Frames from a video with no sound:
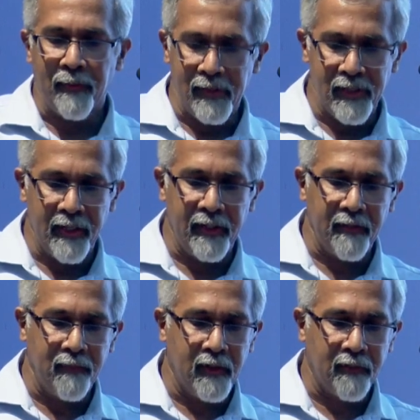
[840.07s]
about the
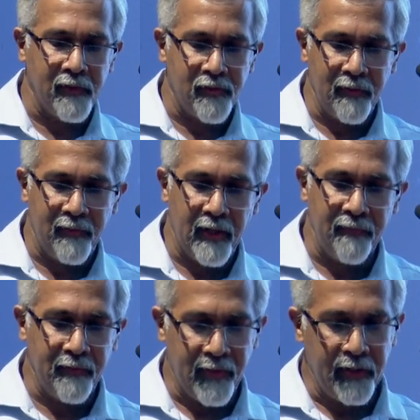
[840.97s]
genetic work which we have
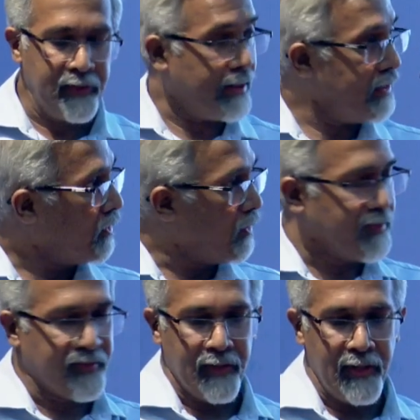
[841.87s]
done. We have done it right
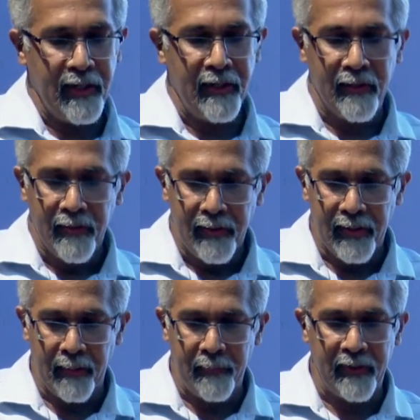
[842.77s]
across the lean
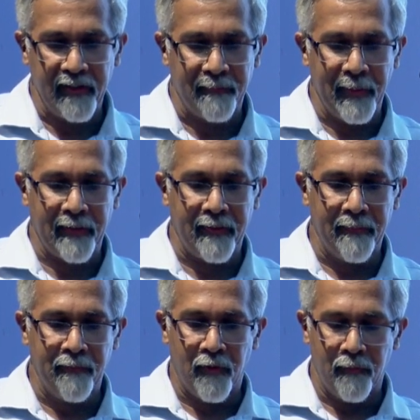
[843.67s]
diabetes
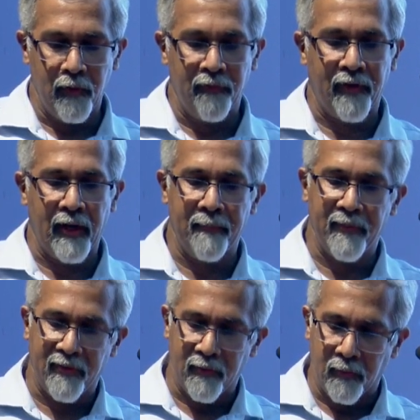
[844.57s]
spectrum, from
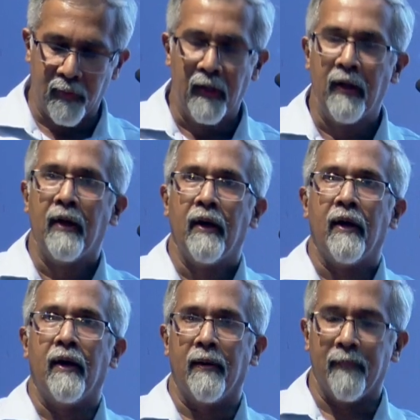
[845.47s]
Wolfram's to
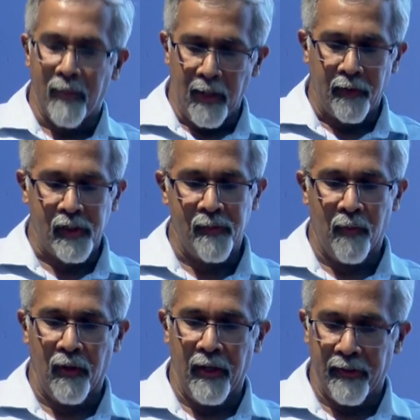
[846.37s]
malnutrition
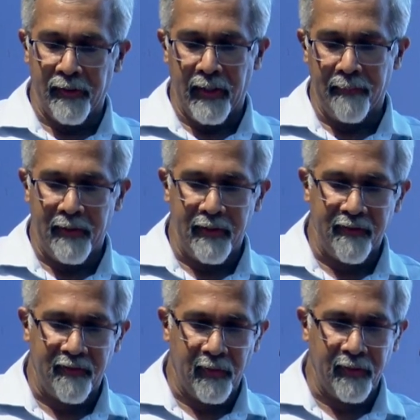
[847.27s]
modulated
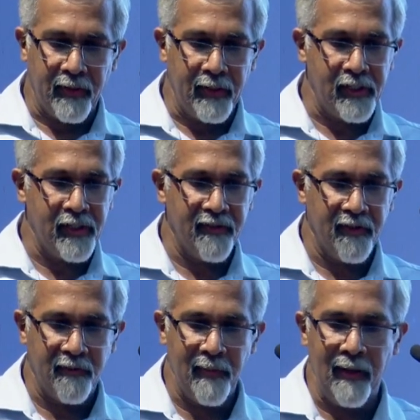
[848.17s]
diabetes to other conditions
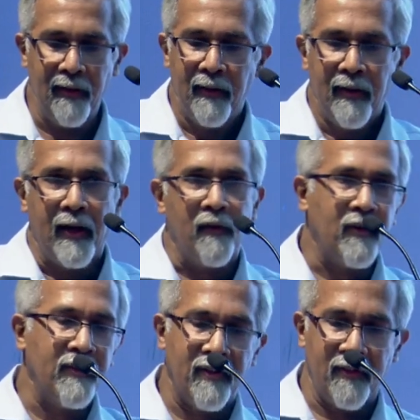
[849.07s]
as well. And of
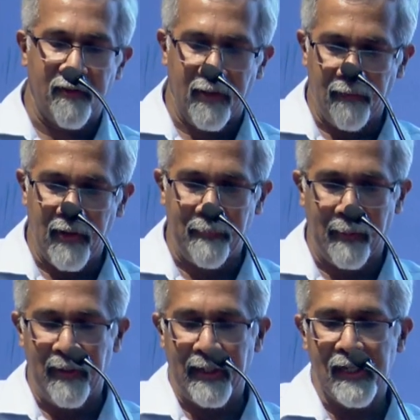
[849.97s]
course, this is lovely
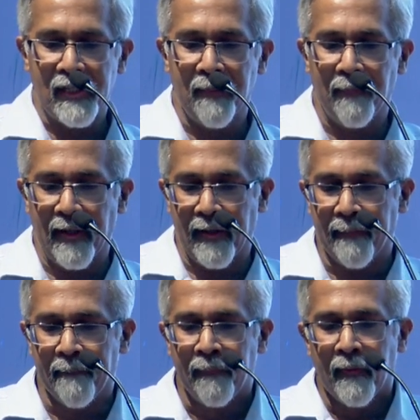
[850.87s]
publication
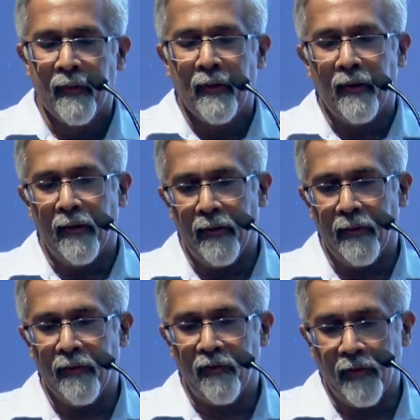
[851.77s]
by
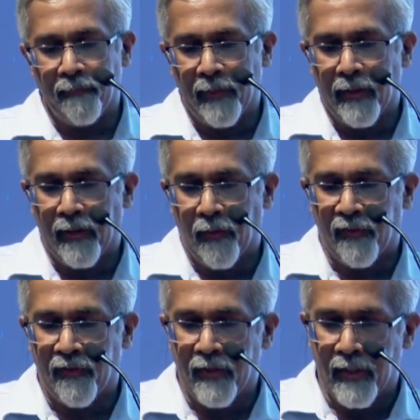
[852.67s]
Sudipta and
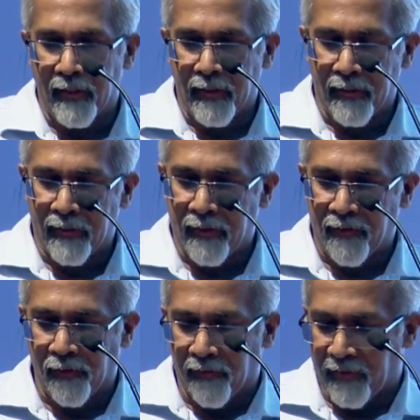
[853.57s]
also the Indian
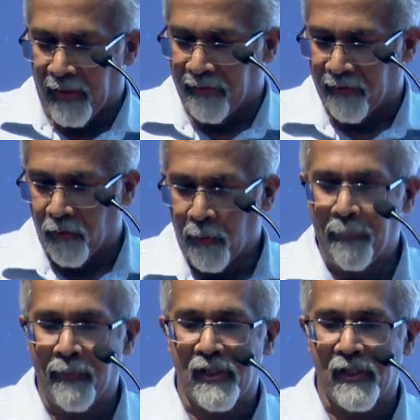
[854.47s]
Institute of Science group,